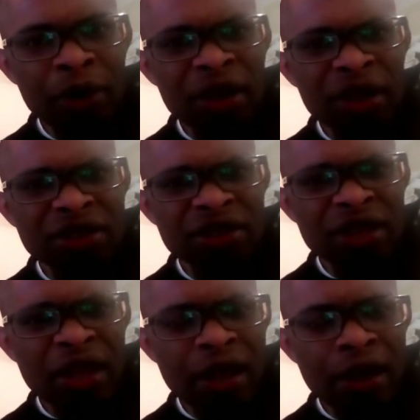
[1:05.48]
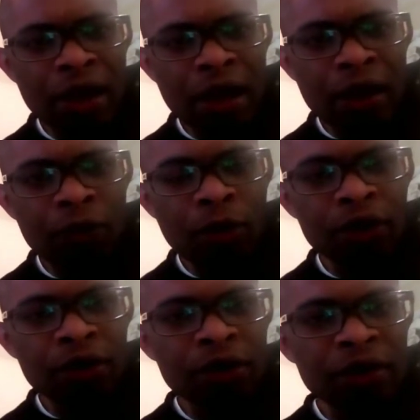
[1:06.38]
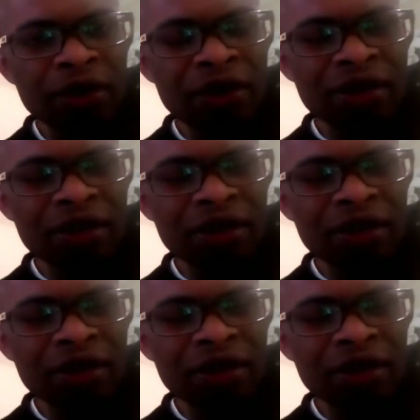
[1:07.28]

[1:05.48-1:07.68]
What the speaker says: unless they have one